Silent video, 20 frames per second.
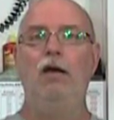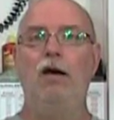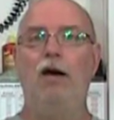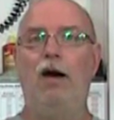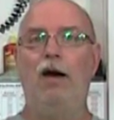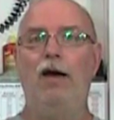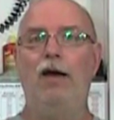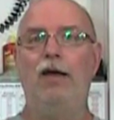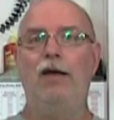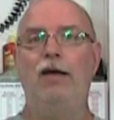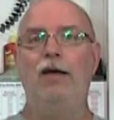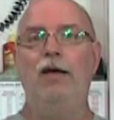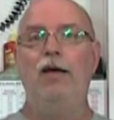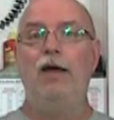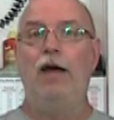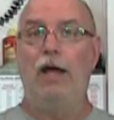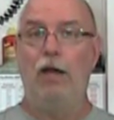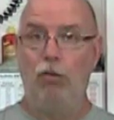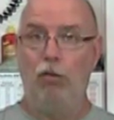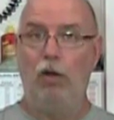Hi,
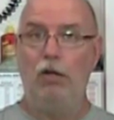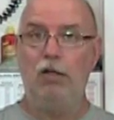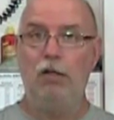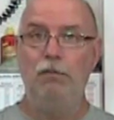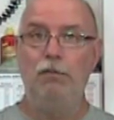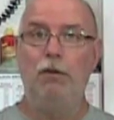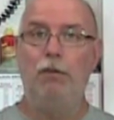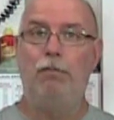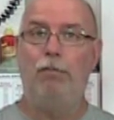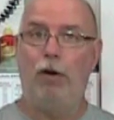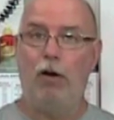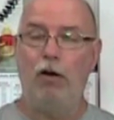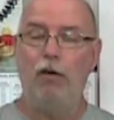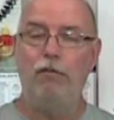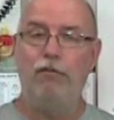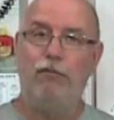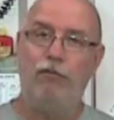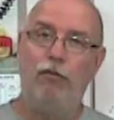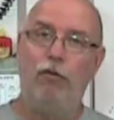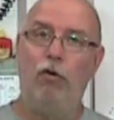and welcome to
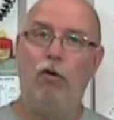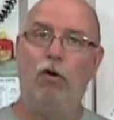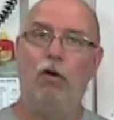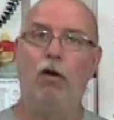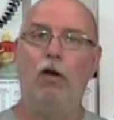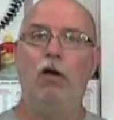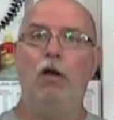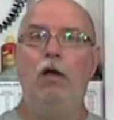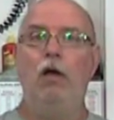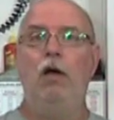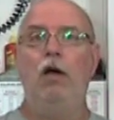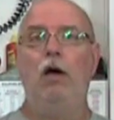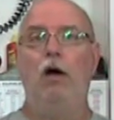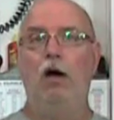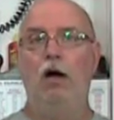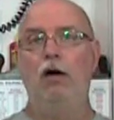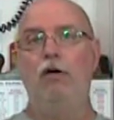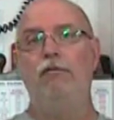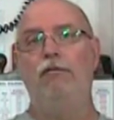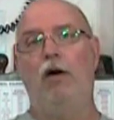part four
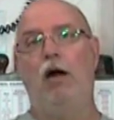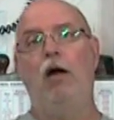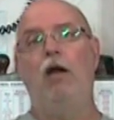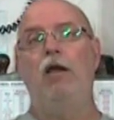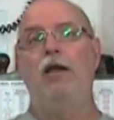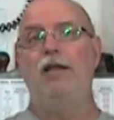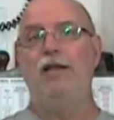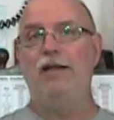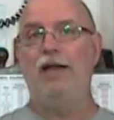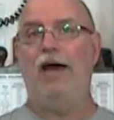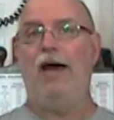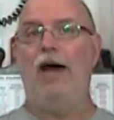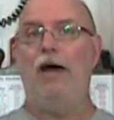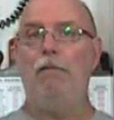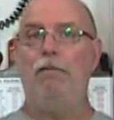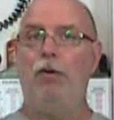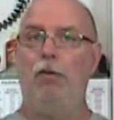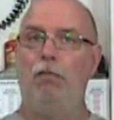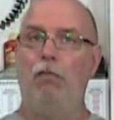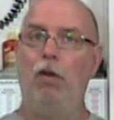of our
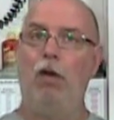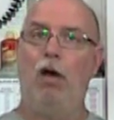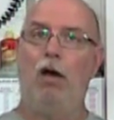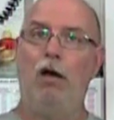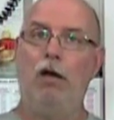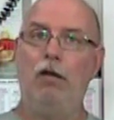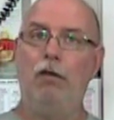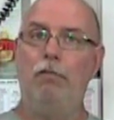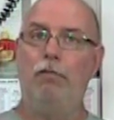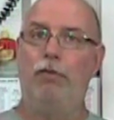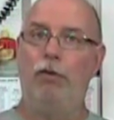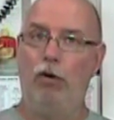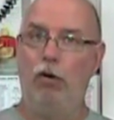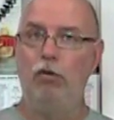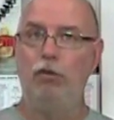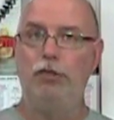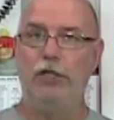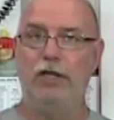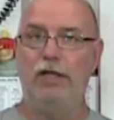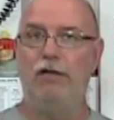tap block
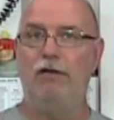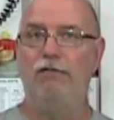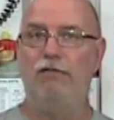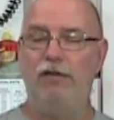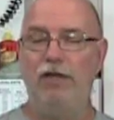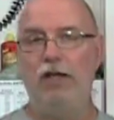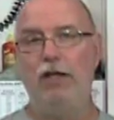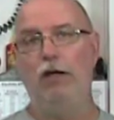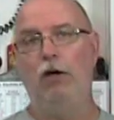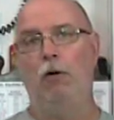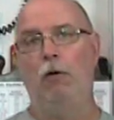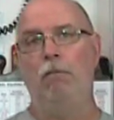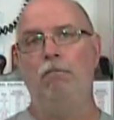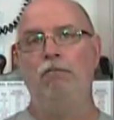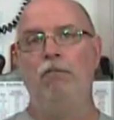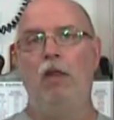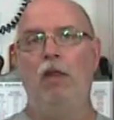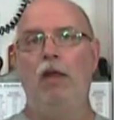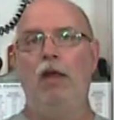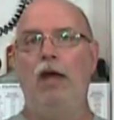project video.
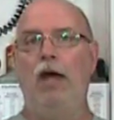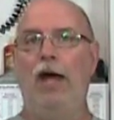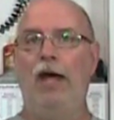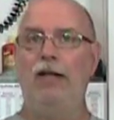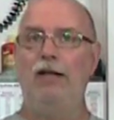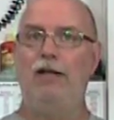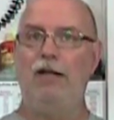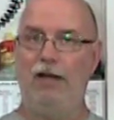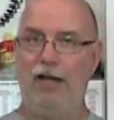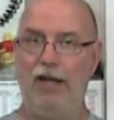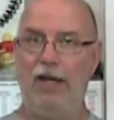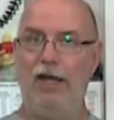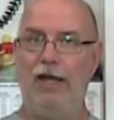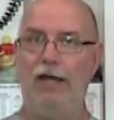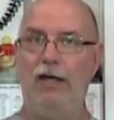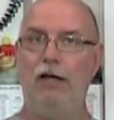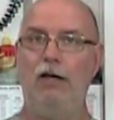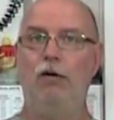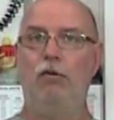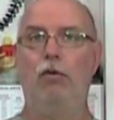And
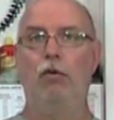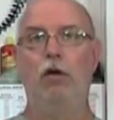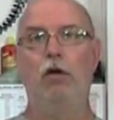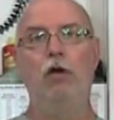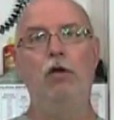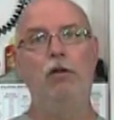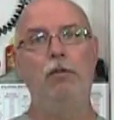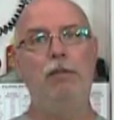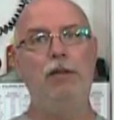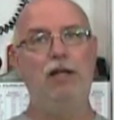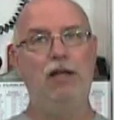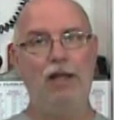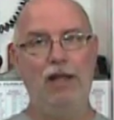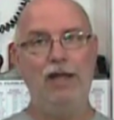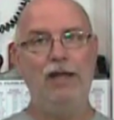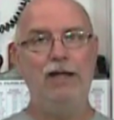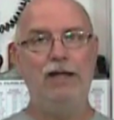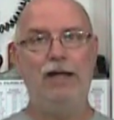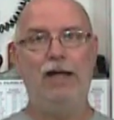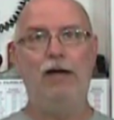today we're going to be
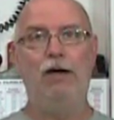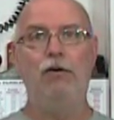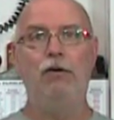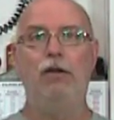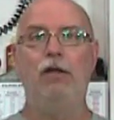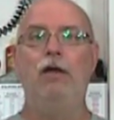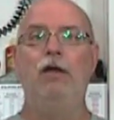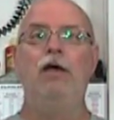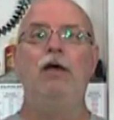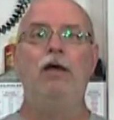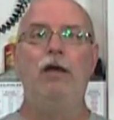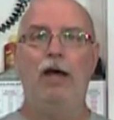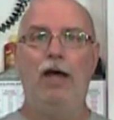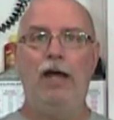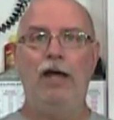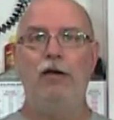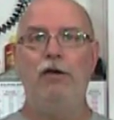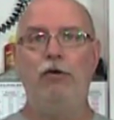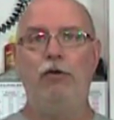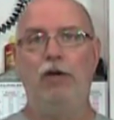laying out
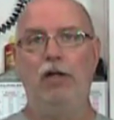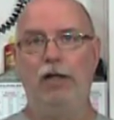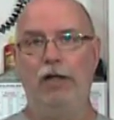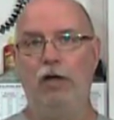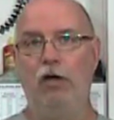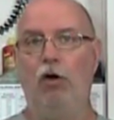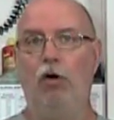and drilling